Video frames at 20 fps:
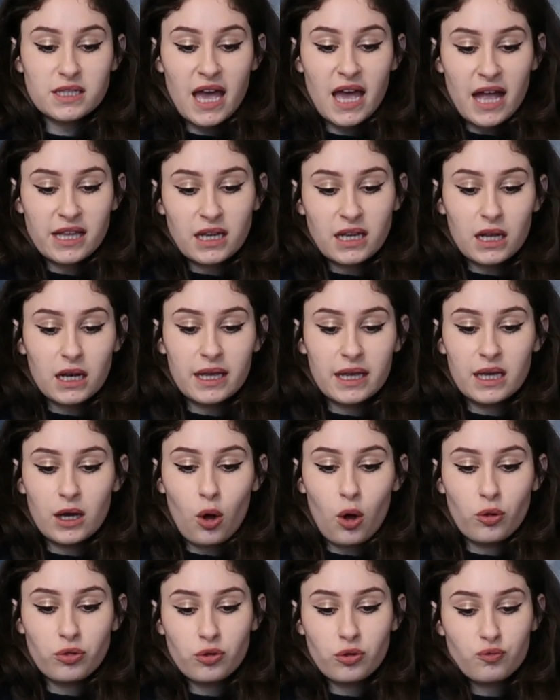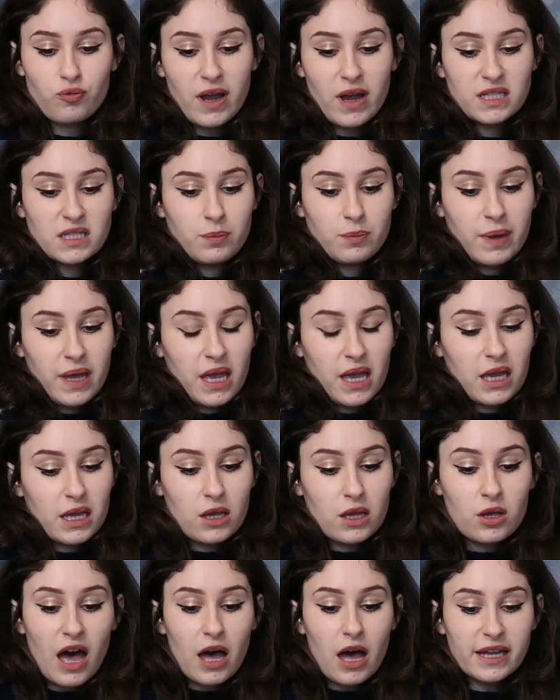technically on the
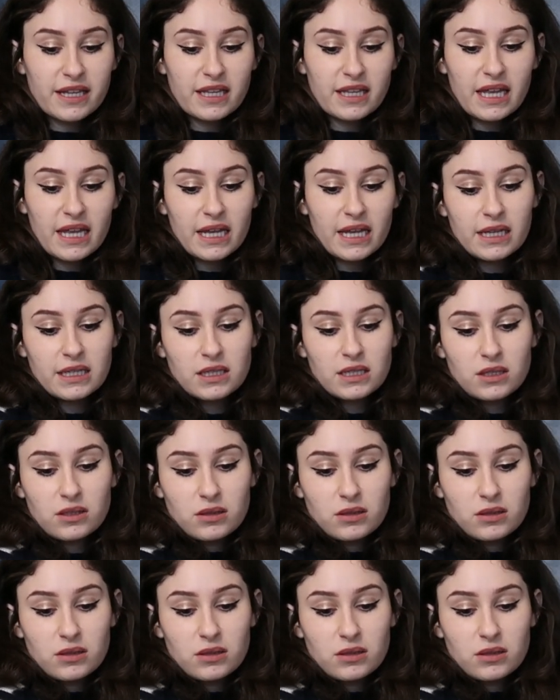recipe that I need